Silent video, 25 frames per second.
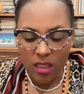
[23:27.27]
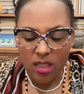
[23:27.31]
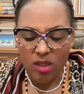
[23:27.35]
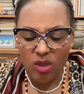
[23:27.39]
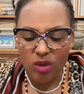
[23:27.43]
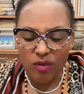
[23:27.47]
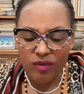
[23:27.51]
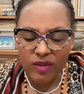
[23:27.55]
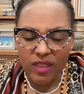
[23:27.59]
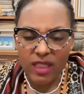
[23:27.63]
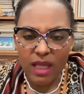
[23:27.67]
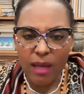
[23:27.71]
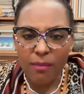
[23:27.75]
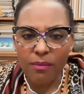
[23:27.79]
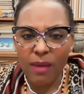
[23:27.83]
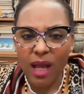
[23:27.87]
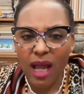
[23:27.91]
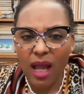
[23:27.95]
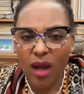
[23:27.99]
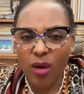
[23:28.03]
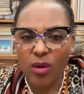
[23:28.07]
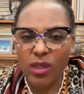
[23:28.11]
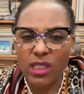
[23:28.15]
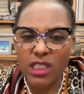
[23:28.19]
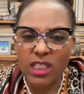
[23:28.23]
You've
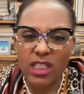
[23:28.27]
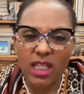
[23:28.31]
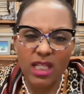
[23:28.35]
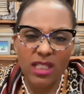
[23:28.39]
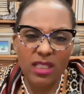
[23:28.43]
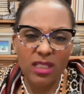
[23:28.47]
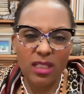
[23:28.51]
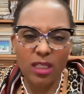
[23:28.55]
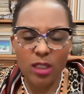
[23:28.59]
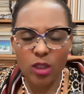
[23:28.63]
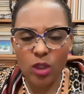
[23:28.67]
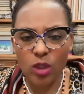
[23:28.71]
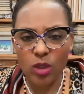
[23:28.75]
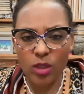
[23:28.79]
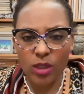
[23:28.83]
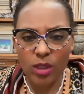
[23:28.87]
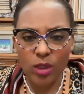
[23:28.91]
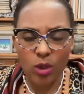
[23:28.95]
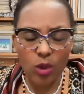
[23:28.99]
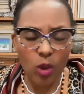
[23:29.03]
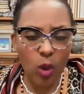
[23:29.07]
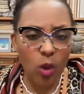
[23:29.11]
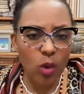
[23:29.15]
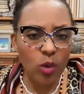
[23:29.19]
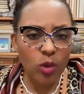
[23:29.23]
somehow adjusted to
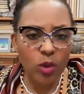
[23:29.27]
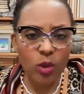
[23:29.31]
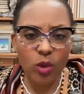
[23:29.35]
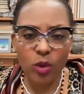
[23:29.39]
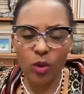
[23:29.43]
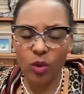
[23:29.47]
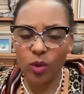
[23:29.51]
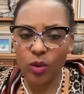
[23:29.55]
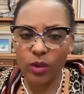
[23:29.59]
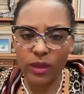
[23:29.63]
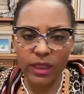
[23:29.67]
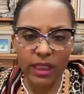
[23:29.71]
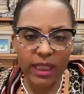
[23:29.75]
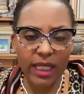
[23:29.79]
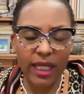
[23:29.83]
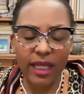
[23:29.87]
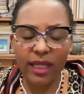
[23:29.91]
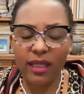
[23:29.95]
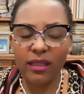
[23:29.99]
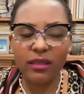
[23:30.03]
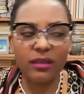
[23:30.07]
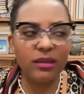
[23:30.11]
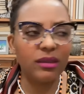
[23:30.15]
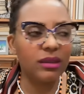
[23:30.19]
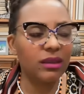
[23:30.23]
this whole school
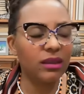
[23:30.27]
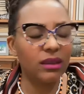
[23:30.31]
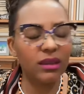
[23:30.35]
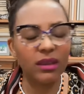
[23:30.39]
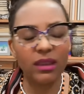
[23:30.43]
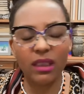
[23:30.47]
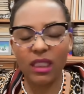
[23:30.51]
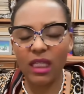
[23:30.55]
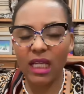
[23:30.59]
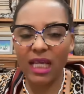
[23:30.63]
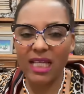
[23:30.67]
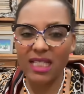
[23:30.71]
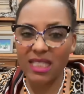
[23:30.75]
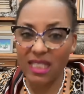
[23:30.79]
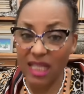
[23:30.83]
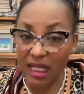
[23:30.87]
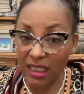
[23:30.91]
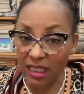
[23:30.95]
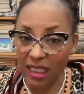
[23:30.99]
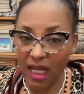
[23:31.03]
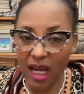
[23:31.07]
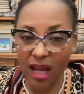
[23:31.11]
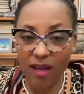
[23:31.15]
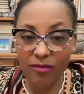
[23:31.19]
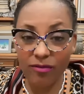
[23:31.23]
thing. It's
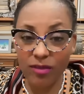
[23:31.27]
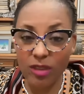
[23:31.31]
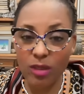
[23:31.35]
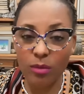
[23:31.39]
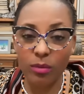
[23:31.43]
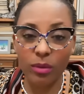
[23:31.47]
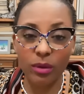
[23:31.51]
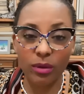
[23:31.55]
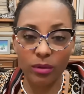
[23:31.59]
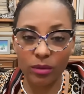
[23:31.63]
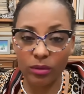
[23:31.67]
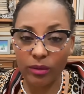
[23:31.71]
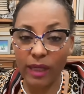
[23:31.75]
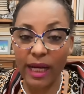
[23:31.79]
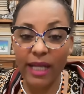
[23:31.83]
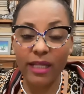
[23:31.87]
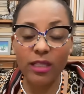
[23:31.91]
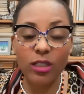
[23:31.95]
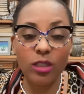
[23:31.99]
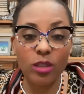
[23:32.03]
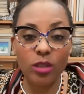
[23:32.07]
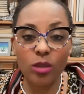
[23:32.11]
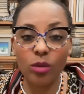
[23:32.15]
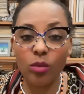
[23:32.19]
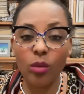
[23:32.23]
uncomfortable,
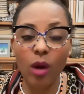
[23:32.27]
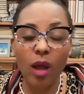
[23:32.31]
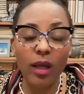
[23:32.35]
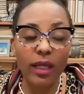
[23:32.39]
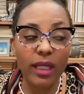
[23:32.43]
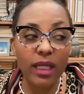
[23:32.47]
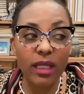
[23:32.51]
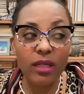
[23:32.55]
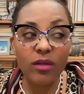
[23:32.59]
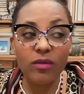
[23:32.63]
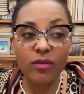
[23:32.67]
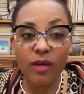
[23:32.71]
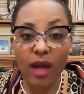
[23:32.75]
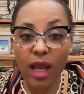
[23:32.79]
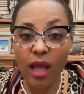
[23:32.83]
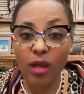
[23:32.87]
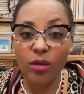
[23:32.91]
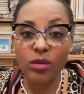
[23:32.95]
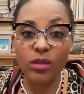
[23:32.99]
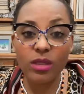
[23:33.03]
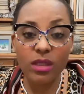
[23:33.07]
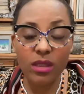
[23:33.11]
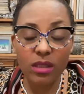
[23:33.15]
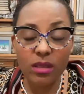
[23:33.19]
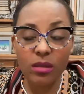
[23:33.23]
right? You're walking
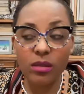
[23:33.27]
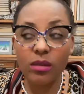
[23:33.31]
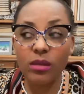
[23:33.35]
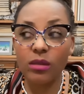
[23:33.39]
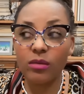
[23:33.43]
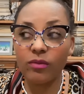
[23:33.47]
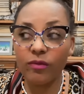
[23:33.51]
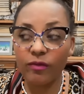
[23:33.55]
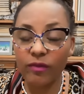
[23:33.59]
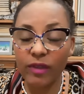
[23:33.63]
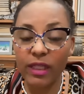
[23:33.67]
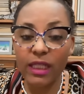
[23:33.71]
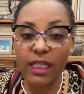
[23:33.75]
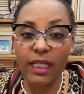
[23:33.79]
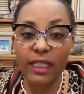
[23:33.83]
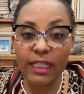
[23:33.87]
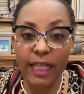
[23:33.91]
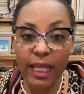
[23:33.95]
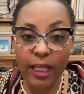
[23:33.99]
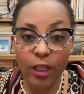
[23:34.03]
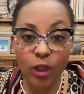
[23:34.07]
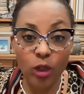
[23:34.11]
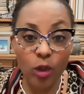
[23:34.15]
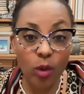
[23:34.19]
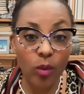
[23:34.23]
around feeling
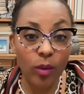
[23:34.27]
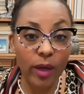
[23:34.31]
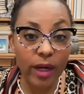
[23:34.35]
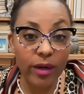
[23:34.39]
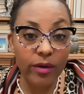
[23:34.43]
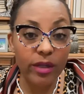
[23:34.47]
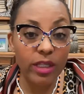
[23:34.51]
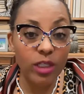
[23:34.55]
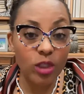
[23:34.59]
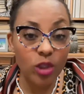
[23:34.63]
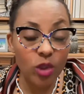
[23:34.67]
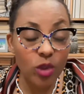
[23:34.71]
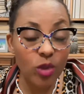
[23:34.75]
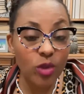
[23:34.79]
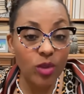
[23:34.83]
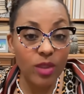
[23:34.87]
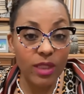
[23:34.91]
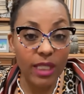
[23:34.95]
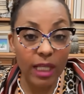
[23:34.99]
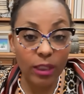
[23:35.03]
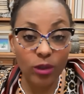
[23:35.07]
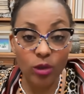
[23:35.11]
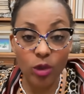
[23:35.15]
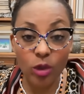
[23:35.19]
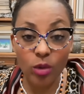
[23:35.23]
like you're wearing shoes
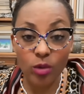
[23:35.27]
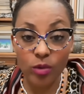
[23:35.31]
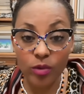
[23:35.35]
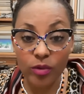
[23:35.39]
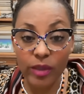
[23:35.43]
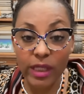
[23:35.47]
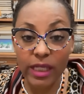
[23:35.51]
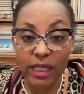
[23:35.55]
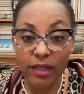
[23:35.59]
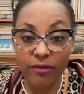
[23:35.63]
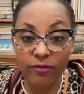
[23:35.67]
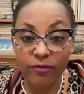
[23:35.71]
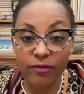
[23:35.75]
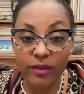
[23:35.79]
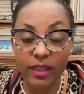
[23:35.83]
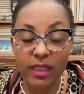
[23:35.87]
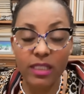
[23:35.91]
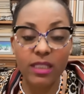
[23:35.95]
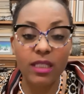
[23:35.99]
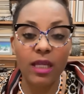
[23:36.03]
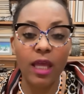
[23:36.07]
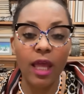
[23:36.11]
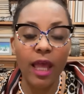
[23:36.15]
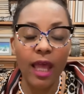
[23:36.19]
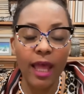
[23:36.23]
that don't really
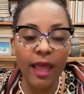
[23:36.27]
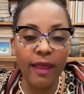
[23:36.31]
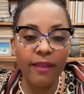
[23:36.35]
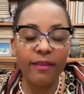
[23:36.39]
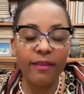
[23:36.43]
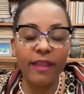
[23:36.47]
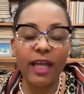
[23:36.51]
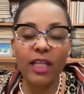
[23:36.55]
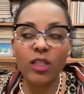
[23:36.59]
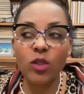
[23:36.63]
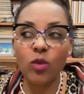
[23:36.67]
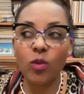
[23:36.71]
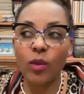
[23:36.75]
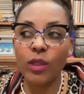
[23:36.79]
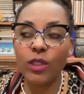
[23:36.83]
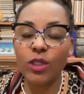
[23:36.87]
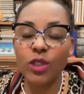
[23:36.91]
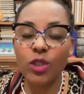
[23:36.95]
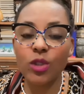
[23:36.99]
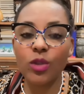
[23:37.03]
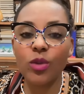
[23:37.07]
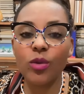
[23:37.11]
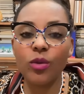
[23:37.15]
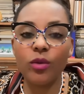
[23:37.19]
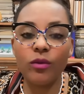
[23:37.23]
fit. That's what
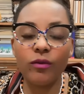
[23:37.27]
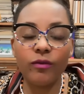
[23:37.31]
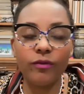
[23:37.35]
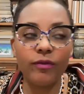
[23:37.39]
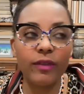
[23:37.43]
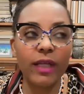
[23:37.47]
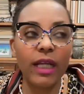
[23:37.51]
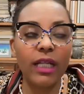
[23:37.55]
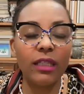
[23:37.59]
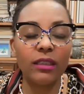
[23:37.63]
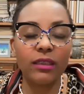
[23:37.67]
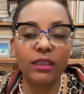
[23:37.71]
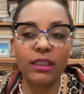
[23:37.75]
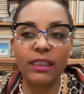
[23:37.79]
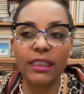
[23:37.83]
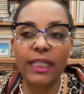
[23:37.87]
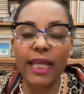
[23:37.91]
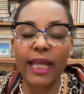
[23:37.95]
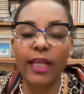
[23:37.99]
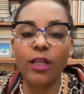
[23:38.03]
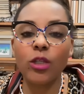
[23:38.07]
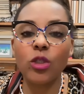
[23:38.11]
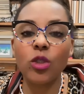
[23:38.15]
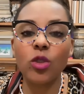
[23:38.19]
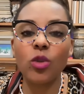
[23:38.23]
school felt
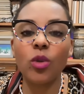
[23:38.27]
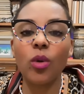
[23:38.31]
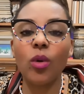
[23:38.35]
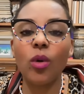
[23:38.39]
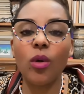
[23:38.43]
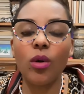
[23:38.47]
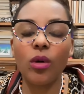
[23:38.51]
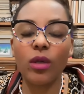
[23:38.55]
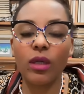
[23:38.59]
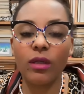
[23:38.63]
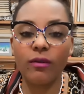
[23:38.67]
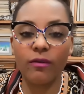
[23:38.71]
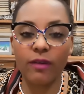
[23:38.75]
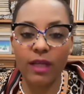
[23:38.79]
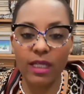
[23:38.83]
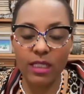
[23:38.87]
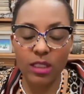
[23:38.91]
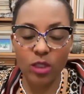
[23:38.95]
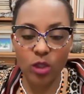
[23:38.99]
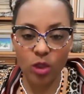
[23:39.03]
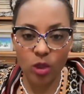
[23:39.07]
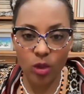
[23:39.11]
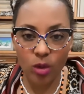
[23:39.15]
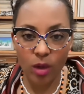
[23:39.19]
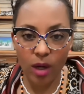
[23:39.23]
like to all of
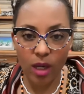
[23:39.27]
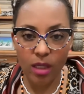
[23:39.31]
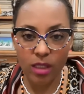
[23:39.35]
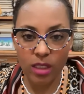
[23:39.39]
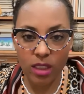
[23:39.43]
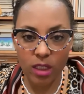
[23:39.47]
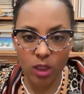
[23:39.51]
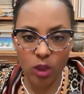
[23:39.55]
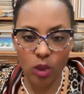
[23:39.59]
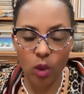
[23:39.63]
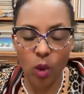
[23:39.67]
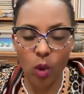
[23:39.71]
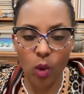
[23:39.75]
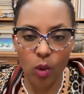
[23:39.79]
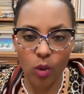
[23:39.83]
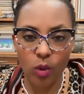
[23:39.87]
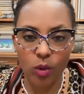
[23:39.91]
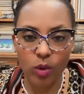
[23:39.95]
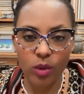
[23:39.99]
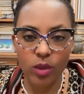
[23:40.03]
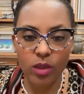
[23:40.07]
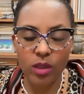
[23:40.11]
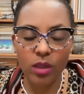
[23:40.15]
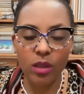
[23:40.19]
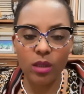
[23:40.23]
us, to our
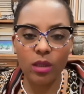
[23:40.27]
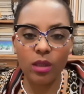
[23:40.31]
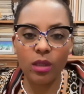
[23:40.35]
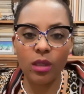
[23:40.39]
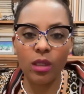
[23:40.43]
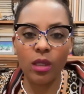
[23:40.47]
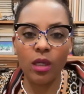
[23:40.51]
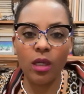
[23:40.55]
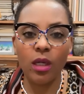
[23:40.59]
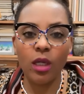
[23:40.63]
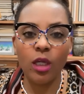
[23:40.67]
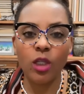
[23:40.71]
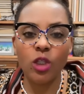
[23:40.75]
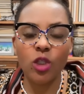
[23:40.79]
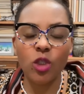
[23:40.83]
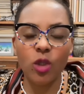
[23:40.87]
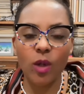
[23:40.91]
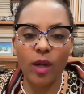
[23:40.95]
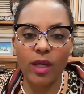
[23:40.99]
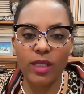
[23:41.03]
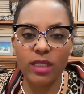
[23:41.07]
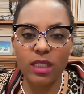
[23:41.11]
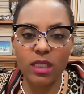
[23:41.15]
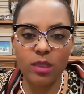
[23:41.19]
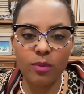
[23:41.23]
souls,
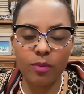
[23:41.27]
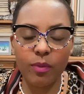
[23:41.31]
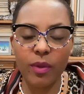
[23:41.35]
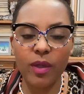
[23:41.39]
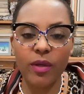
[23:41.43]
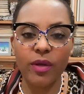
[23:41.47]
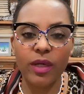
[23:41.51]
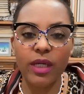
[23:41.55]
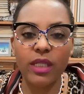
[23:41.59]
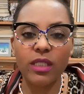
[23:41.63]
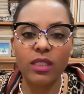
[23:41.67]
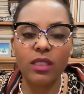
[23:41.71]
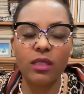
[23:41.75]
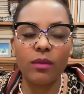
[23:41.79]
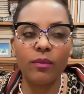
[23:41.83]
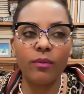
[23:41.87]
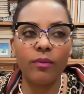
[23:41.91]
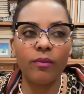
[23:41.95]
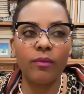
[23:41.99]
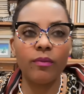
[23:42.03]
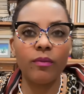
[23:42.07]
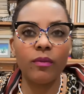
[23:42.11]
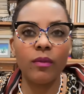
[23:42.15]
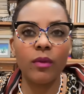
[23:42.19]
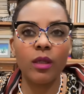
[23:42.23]
to our spirit.
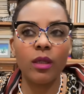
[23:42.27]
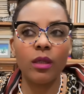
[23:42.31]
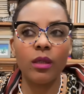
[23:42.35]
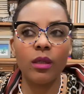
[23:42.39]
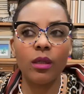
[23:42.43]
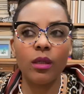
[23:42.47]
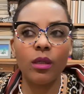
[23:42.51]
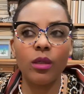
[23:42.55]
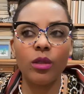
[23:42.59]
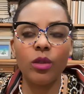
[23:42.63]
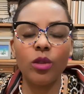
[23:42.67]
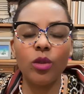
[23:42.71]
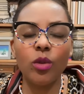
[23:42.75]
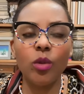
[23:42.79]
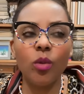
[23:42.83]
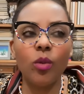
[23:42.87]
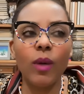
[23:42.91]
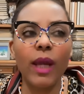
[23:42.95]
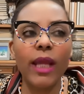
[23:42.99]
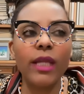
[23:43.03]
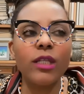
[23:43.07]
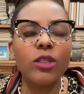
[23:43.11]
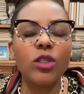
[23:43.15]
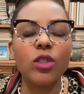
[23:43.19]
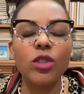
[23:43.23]
You
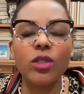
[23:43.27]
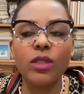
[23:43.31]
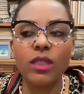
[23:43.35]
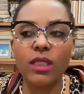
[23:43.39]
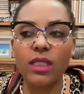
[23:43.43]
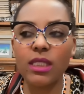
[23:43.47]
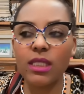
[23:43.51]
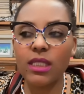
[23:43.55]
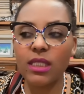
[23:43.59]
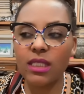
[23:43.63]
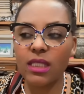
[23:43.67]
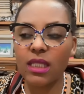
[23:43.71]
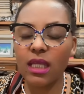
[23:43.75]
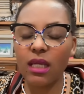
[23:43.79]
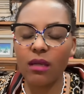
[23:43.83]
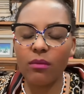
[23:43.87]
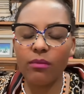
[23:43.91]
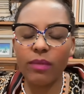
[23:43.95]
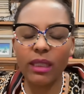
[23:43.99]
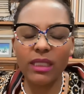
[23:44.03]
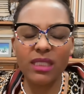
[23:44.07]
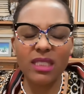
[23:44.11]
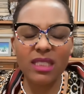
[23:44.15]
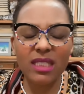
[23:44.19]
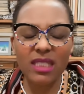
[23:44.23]
went to this thing,
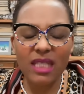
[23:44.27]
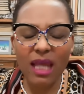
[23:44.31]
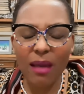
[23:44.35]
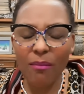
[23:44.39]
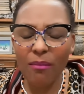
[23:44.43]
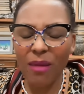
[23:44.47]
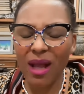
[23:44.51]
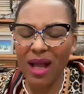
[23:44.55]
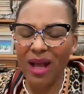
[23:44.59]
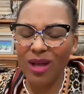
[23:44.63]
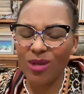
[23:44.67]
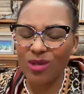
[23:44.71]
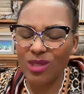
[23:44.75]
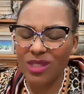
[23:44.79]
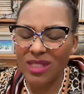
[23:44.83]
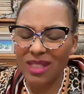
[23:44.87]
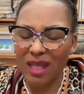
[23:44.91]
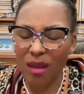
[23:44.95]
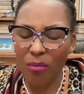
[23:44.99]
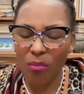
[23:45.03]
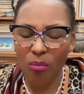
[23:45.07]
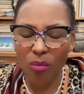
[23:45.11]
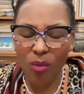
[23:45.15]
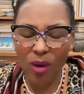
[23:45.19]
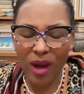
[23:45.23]
but somehow,
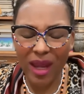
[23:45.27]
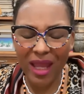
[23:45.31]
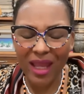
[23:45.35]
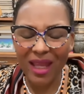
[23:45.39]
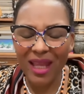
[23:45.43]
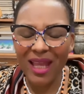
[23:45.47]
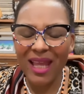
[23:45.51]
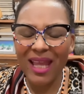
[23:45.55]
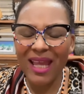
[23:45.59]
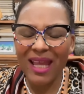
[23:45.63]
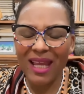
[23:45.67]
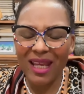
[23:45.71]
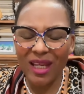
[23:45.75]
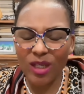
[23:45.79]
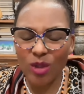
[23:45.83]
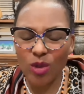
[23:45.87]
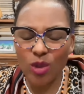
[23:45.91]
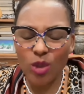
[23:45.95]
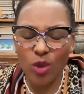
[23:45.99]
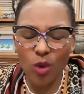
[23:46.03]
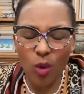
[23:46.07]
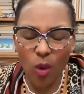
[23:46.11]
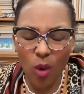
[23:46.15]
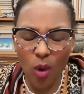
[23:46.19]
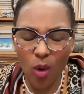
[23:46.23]
somewhere,
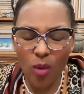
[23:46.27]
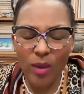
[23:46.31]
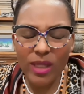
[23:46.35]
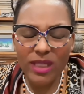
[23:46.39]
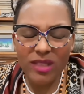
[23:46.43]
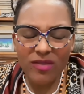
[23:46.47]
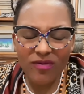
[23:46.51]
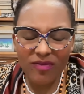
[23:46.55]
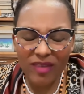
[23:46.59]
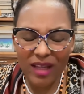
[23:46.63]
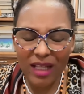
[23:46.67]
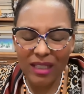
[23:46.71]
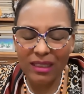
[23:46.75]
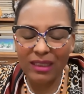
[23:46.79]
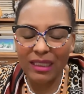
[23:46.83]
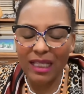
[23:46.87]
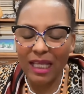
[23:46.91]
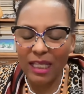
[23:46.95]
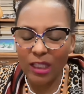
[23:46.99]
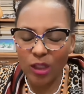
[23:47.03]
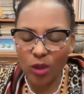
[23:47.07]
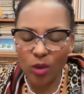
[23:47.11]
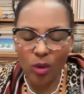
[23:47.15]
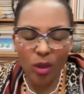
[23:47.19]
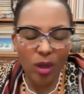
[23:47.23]
you always felt
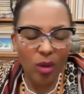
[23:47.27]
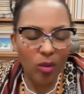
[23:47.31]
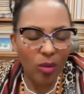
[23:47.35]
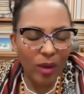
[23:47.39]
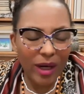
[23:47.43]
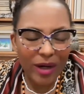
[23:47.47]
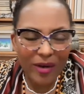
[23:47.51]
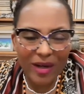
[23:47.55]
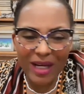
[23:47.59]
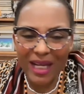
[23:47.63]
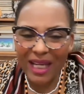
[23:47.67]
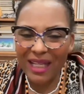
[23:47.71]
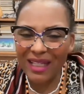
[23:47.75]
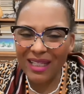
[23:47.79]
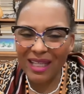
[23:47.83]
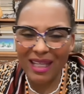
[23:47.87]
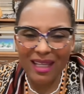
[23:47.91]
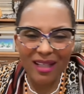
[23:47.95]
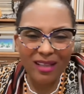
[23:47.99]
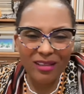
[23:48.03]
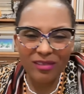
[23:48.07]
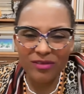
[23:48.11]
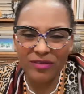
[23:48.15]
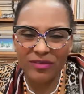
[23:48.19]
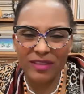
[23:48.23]
like you were wearing an
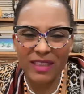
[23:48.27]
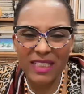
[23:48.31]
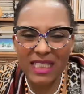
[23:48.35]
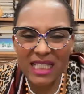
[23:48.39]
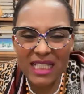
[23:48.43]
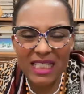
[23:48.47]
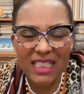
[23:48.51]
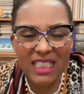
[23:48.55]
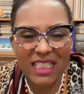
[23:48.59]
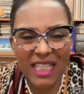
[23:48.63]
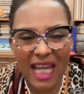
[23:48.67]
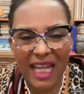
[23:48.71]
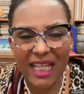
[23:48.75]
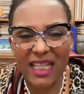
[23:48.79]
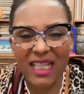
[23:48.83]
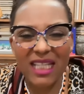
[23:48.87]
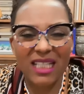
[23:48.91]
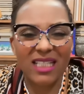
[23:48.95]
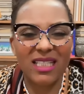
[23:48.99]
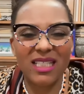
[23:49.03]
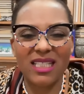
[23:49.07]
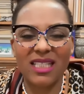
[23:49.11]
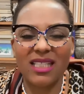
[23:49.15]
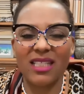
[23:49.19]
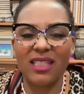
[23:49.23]
ill-fitting
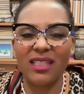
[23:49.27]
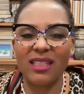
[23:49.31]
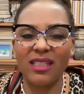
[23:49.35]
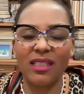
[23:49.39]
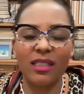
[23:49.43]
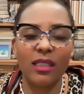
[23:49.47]
jacket